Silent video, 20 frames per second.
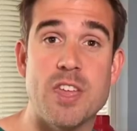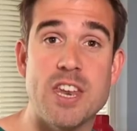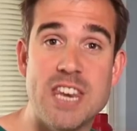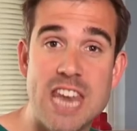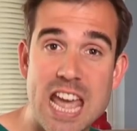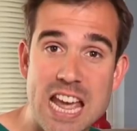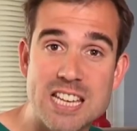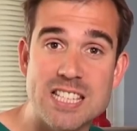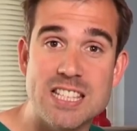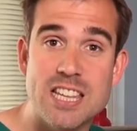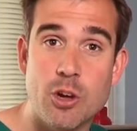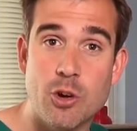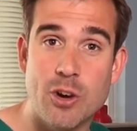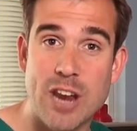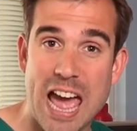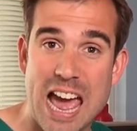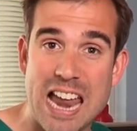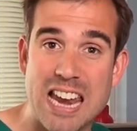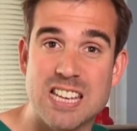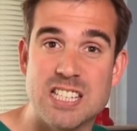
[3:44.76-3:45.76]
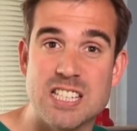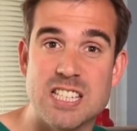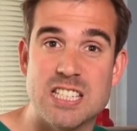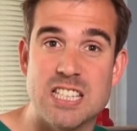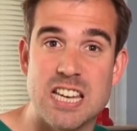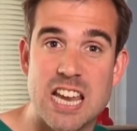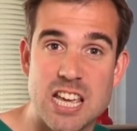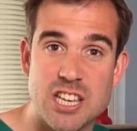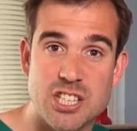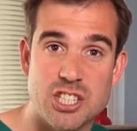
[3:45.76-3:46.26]
the next thing on
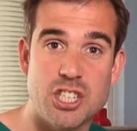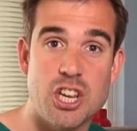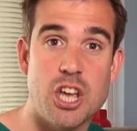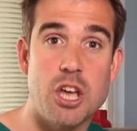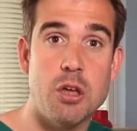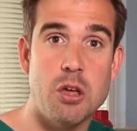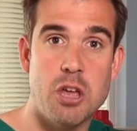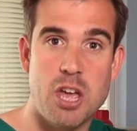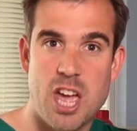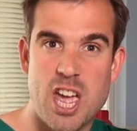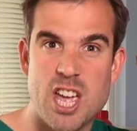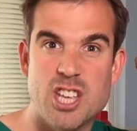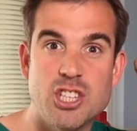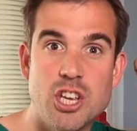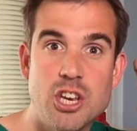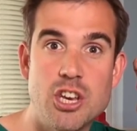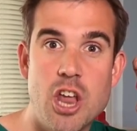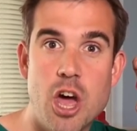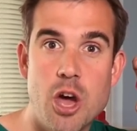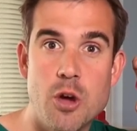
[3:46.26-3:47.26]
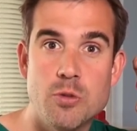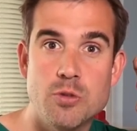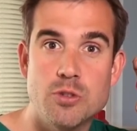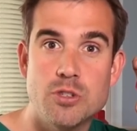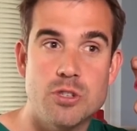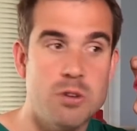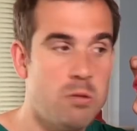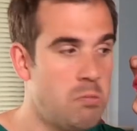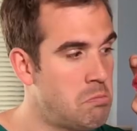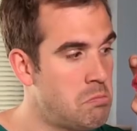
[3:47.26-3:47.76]
Alex's list is a
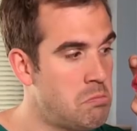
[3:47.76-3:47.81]
nose.